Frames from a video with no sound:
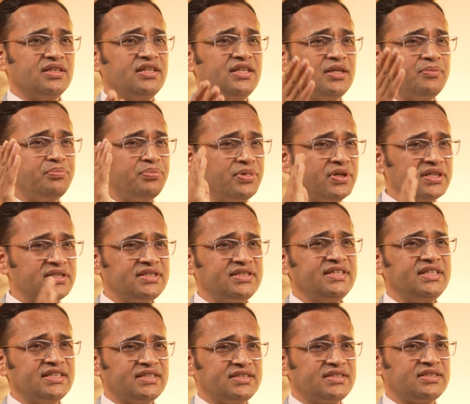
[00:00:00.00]
They
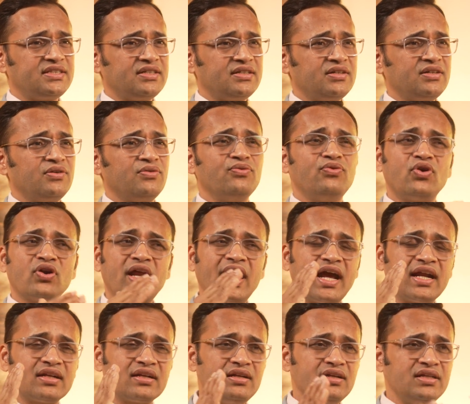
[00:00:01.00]
persist for
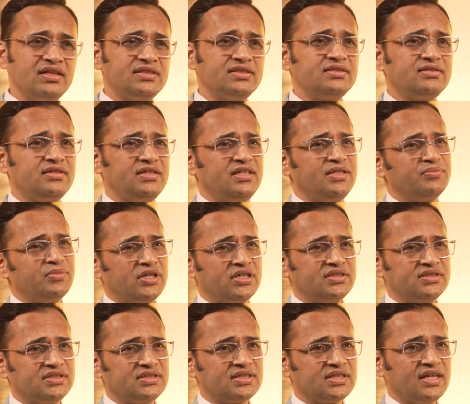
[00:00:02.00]
at least 3
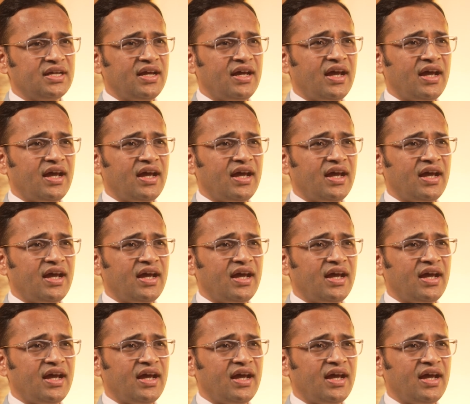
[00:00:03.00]
months,